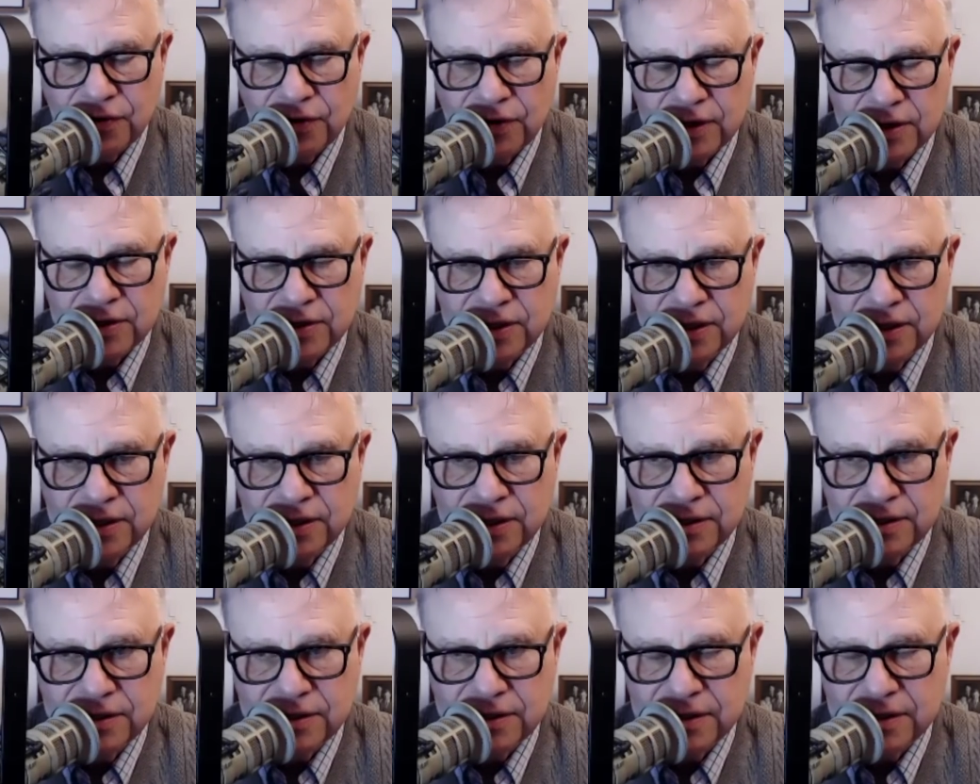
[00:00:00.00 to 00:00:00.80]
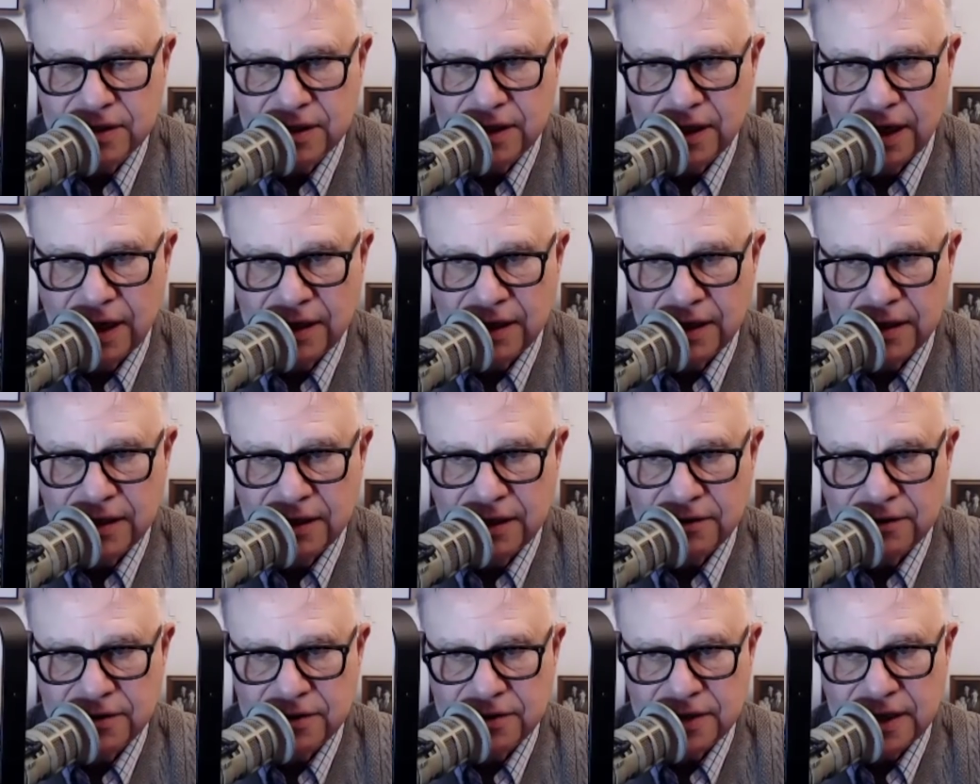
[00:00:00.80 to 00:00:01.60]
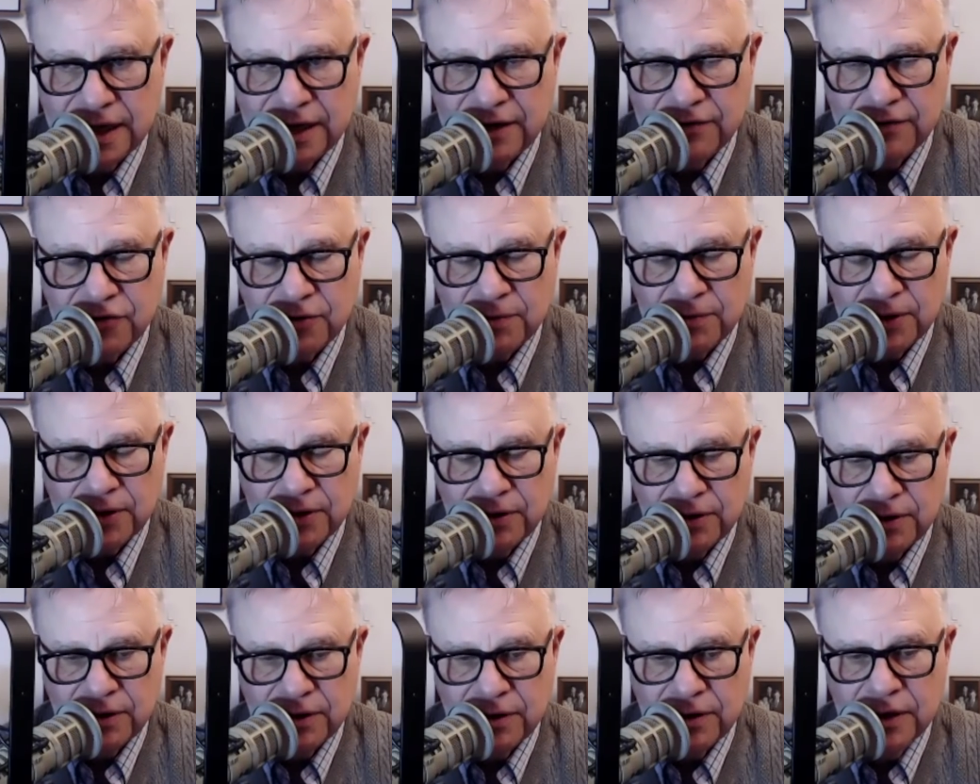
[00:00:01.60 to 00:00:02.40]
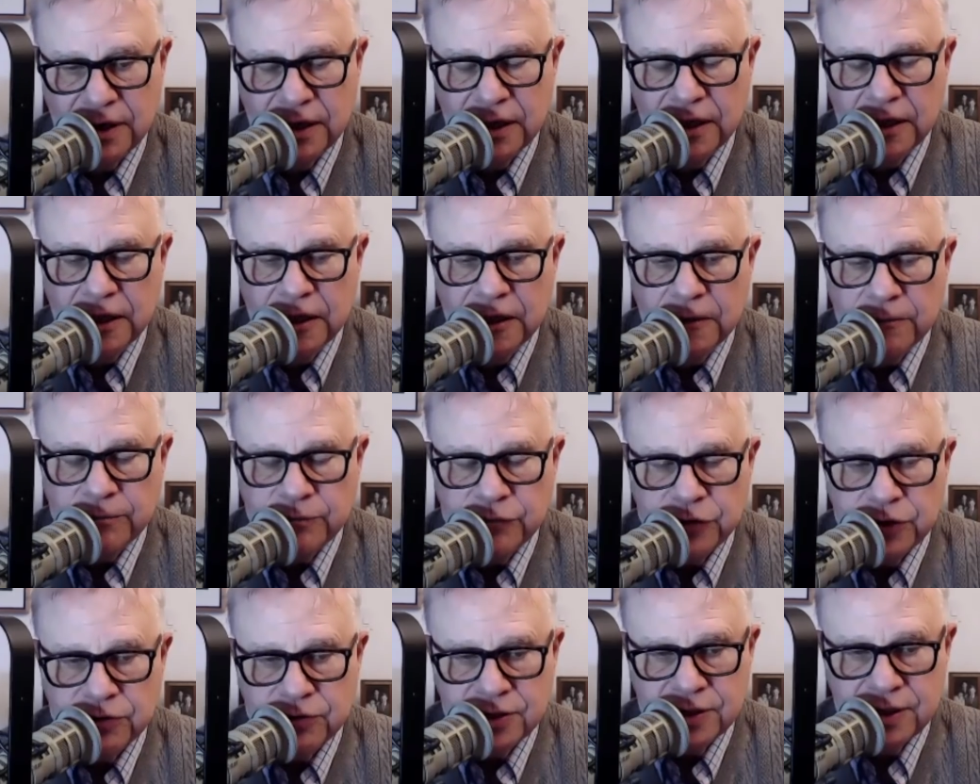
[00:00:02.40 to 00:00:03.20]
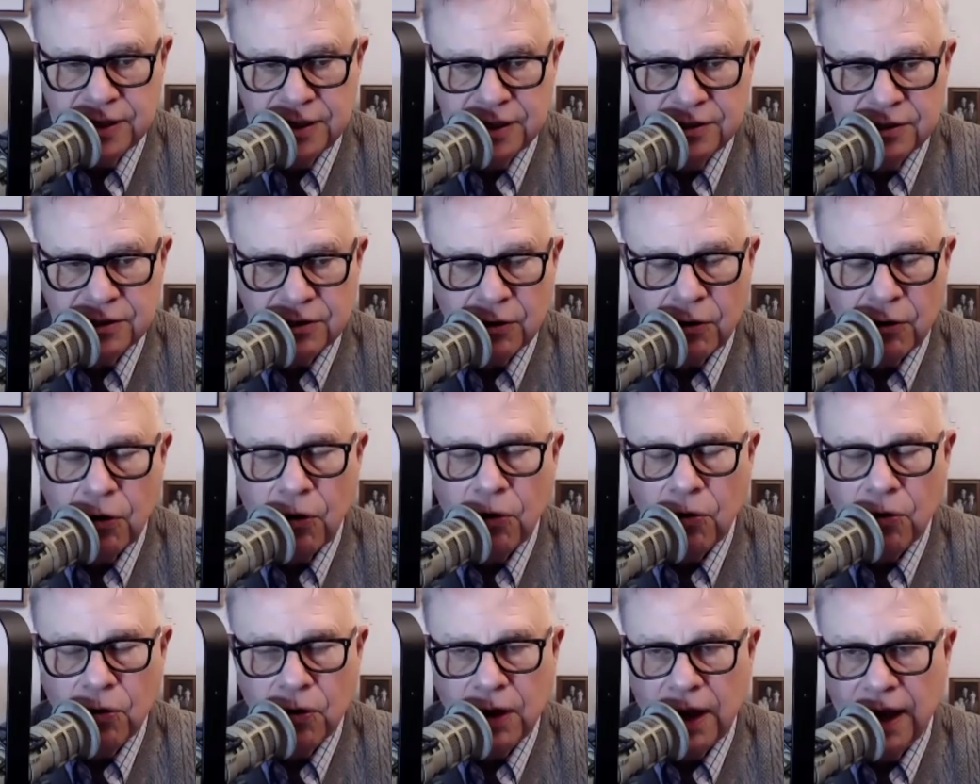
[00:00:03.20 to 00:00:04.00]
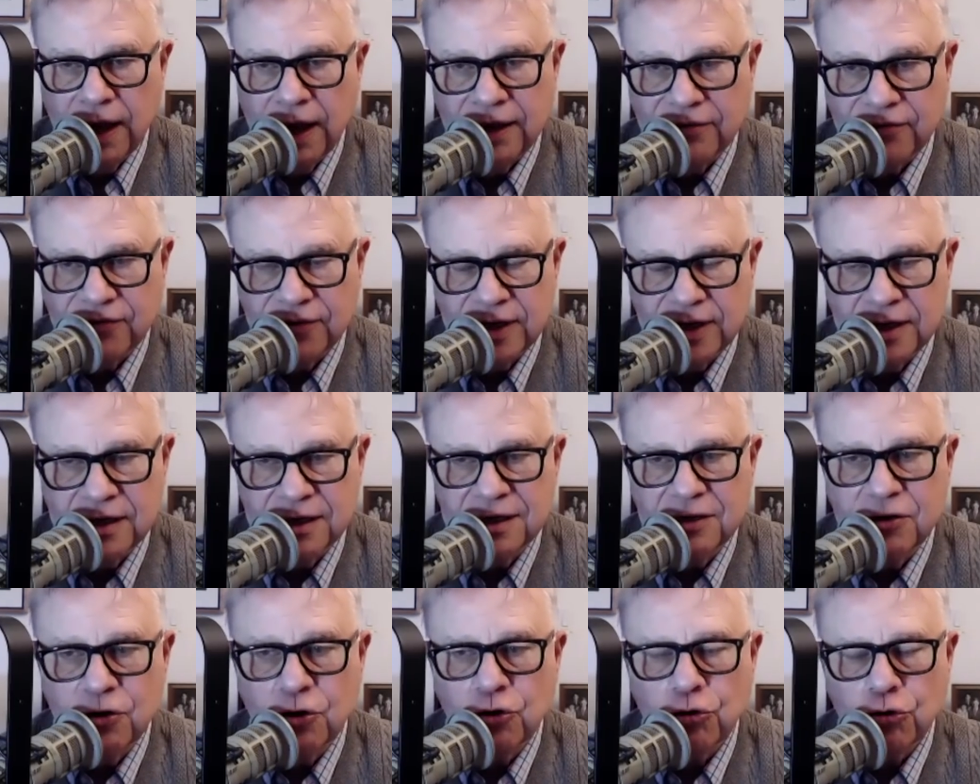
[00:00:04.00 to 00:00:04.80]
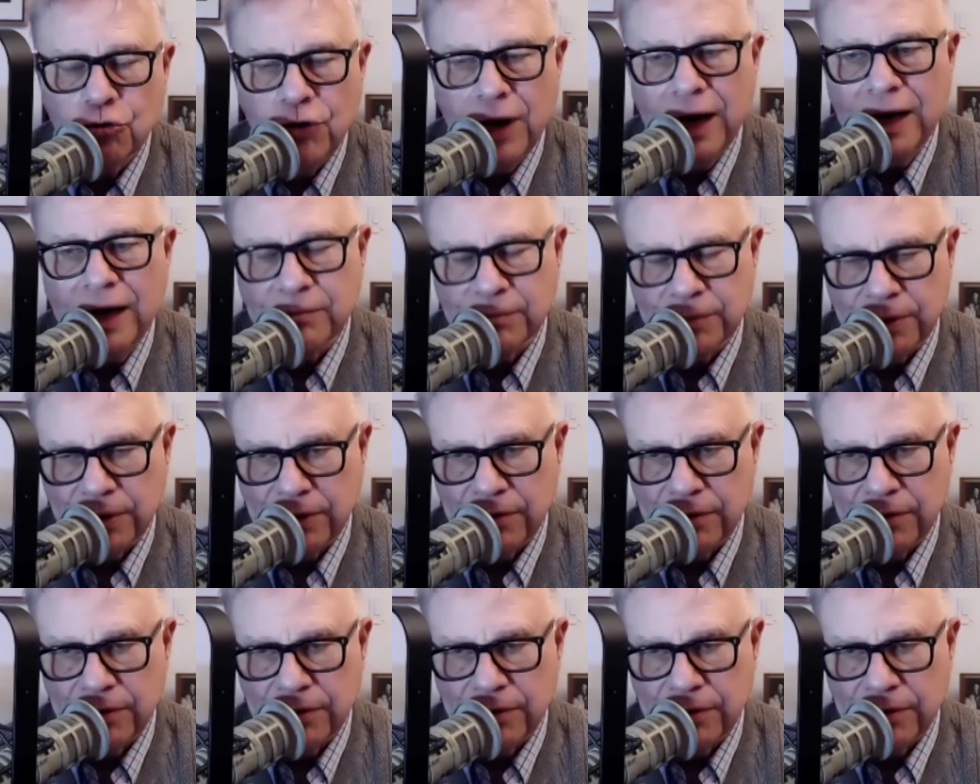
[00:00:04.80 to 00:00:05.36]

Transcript: as I can understand from her, you see your whole life in incredible,